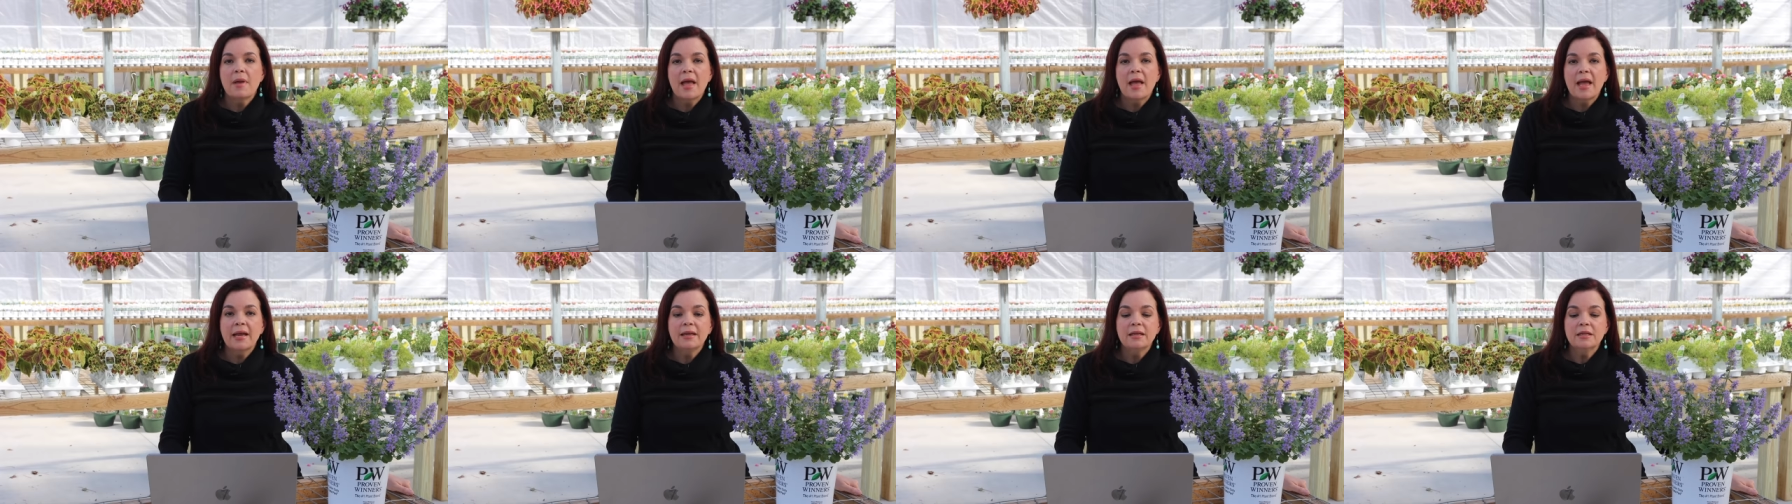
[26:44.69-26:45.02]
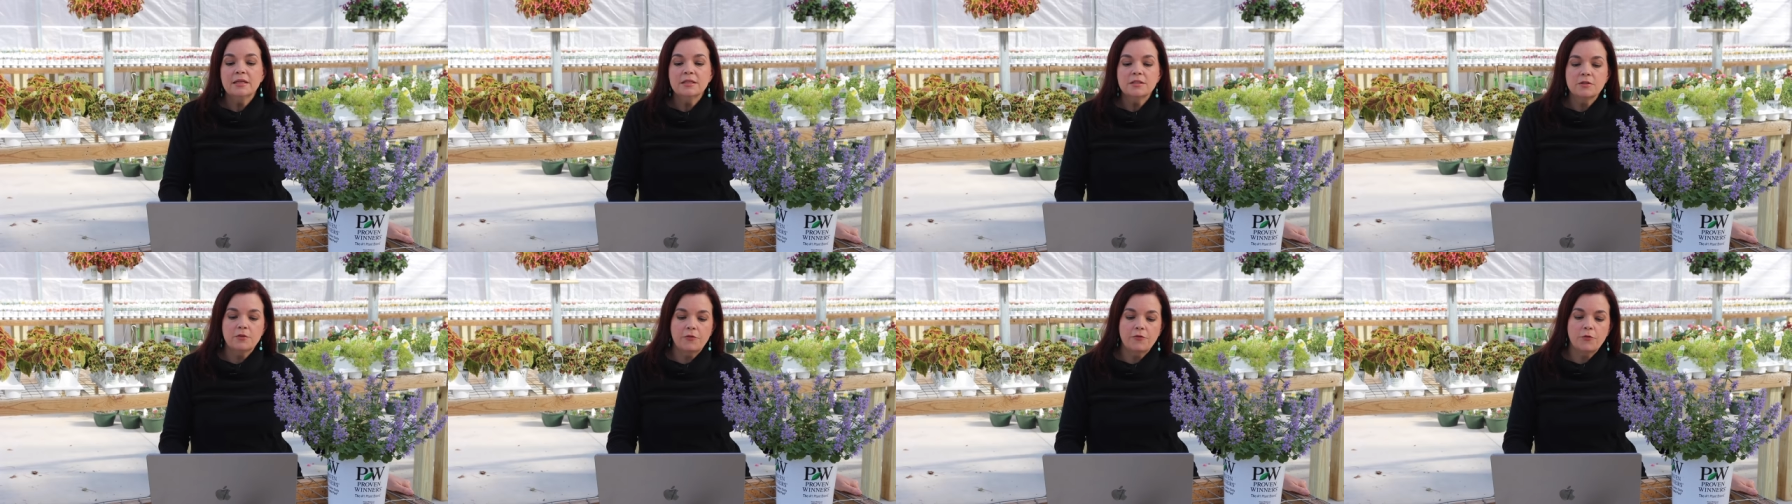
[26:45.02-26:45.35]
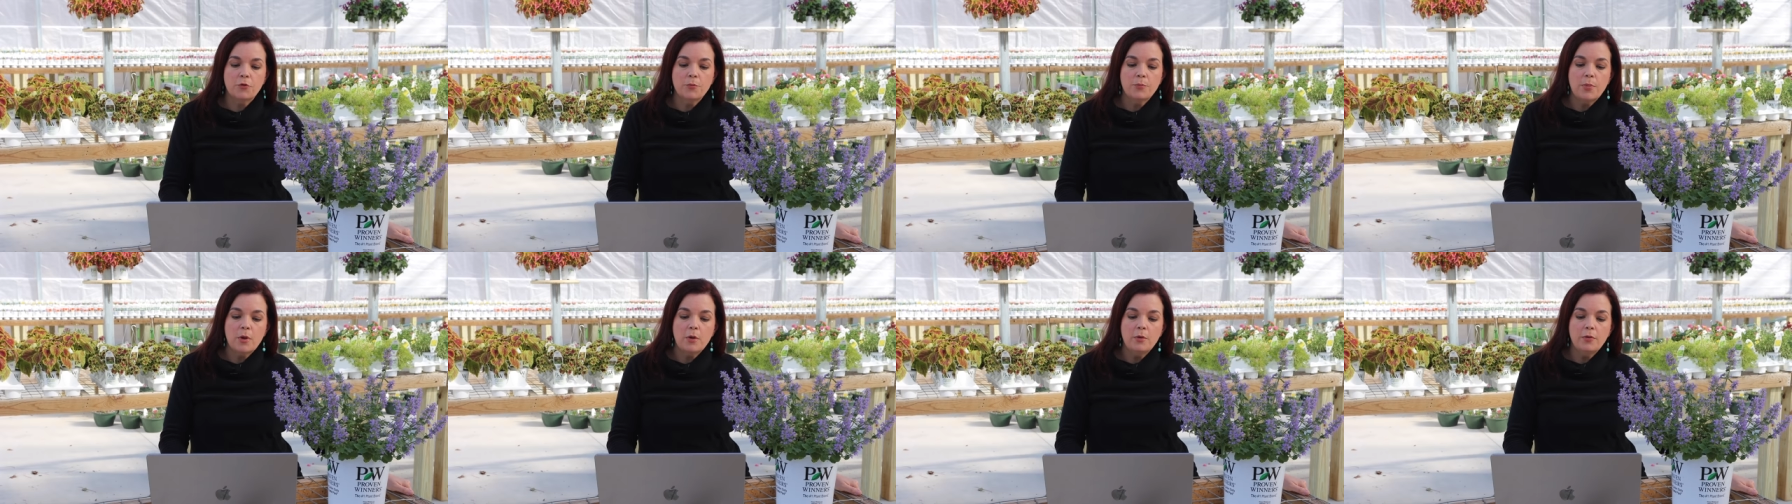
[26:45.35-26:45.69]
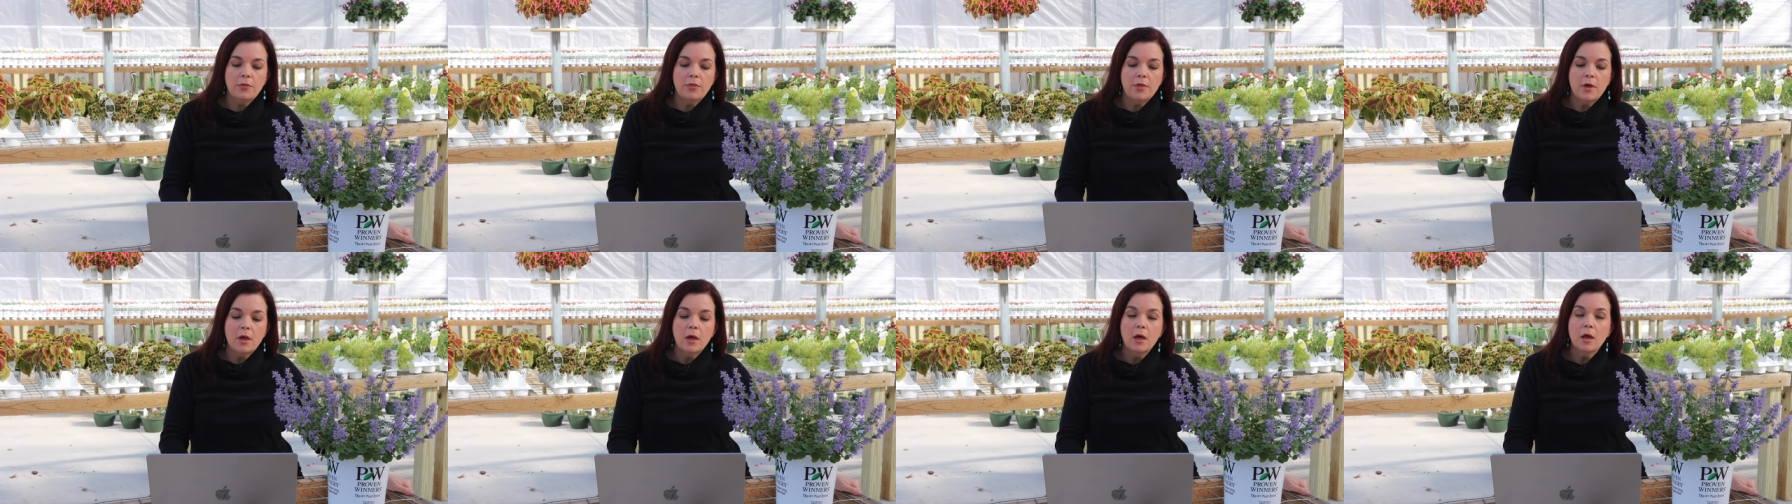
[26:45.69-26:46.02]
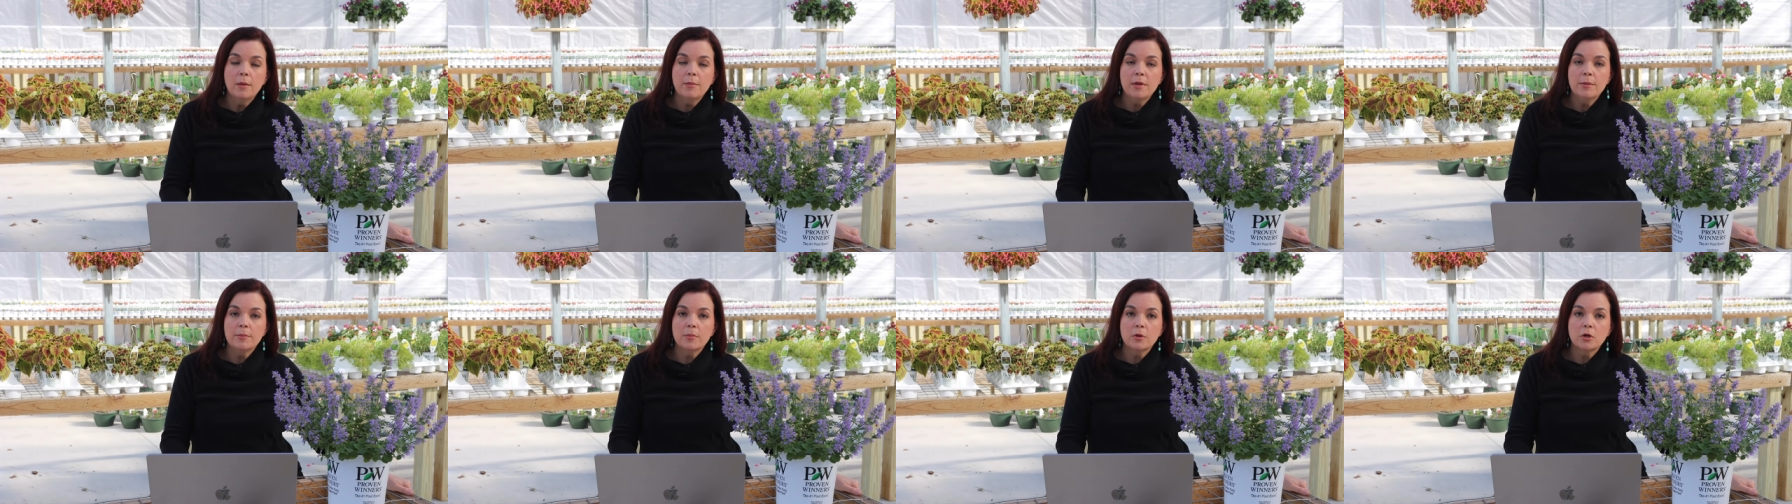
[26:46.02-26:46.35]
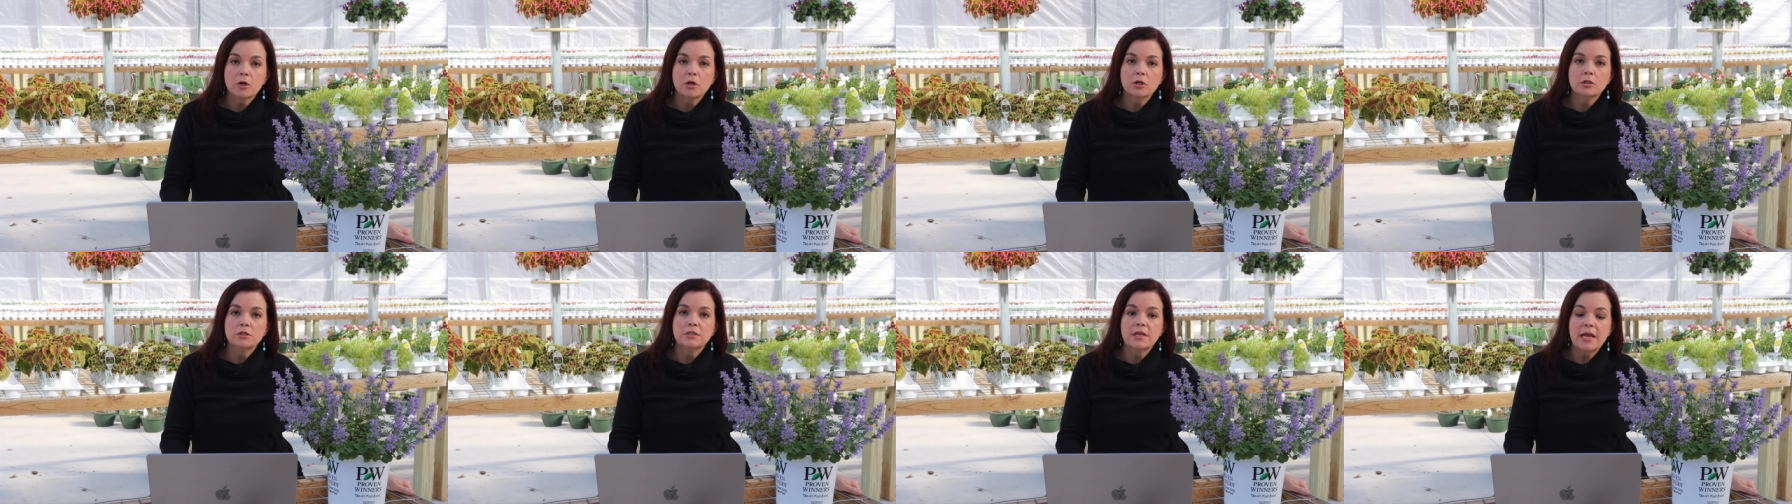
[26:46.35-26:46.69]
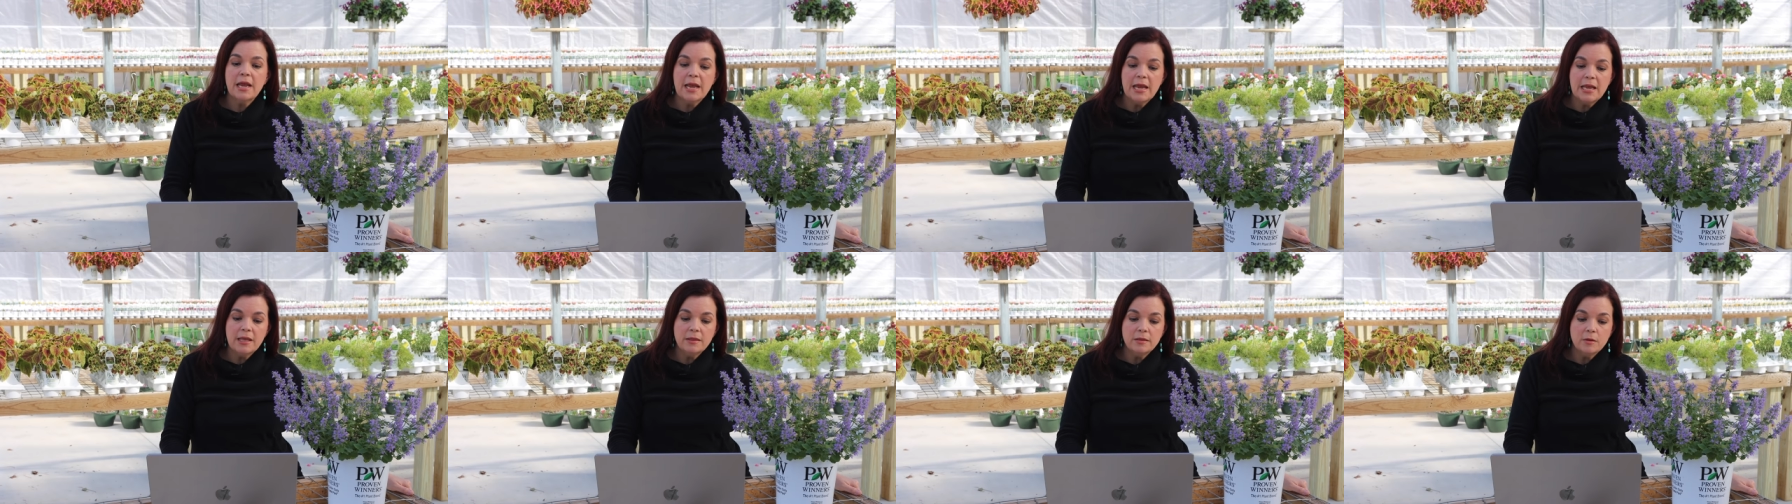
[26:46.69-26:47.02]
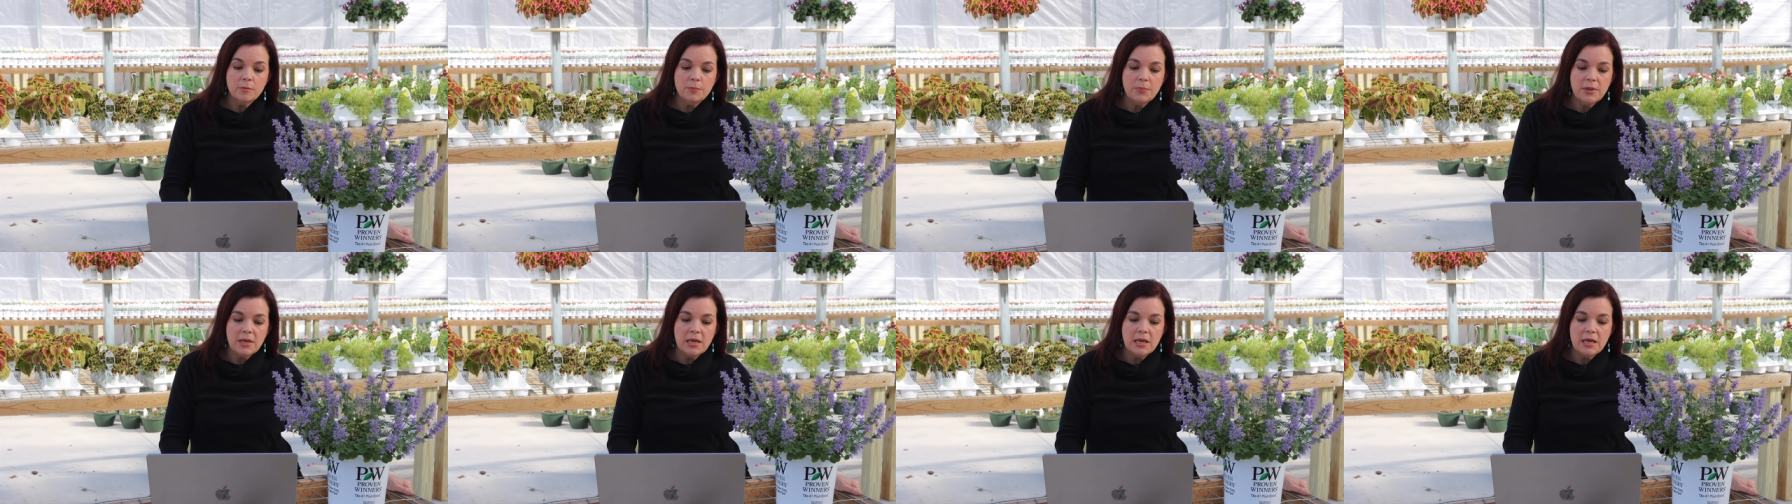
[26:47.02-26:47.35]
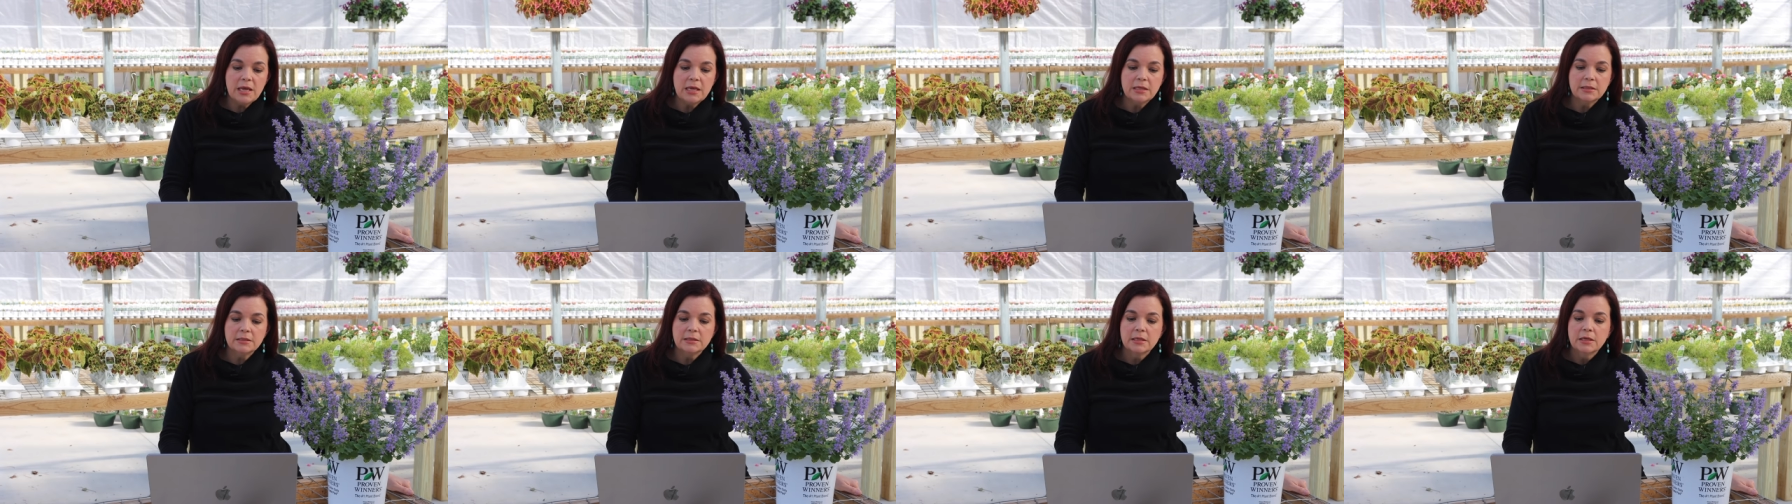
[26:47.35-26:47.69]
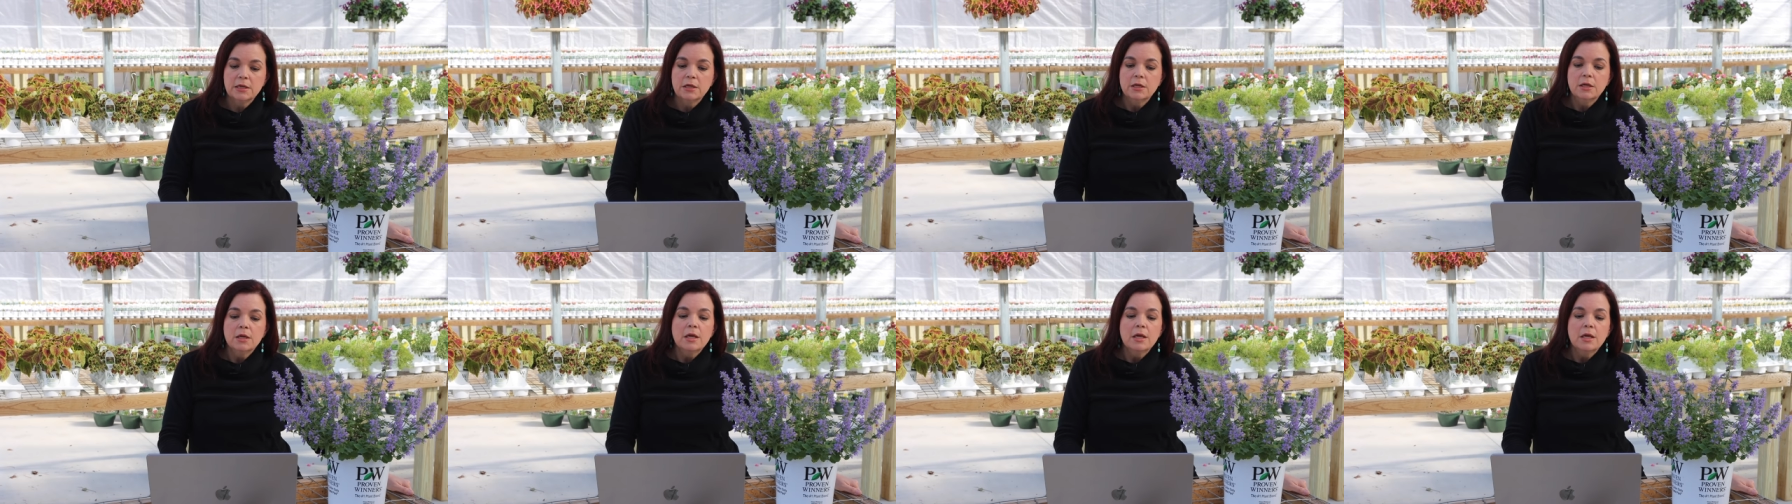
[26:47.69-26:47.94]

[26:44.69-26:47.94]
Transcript: magnets for both the hummingbirds and the bees.